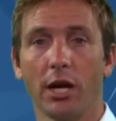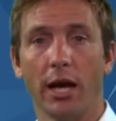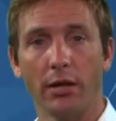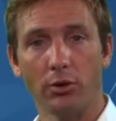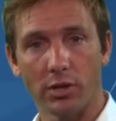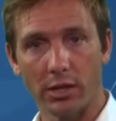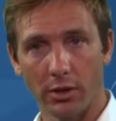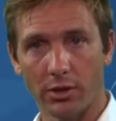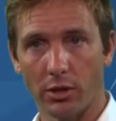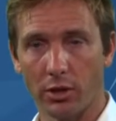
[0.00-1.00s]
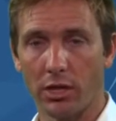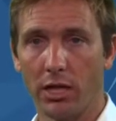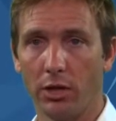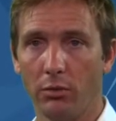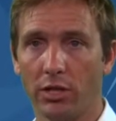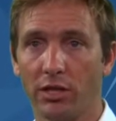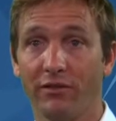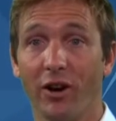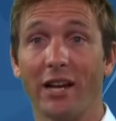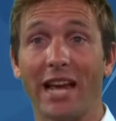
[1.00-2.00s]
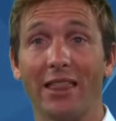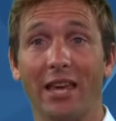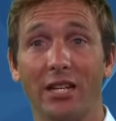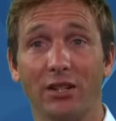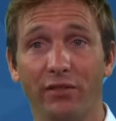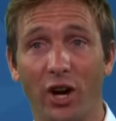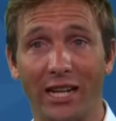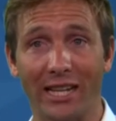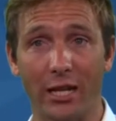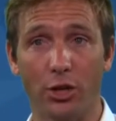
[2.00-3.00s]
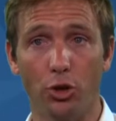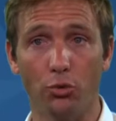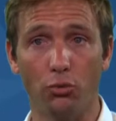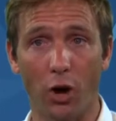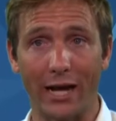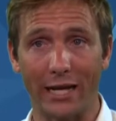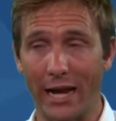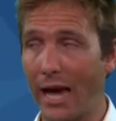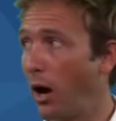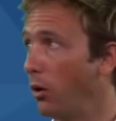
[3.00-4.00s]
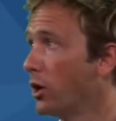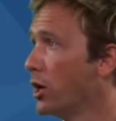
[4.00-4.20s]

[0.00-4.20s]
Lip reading: and your cells are continuing to divide, and they're dividing in you right now.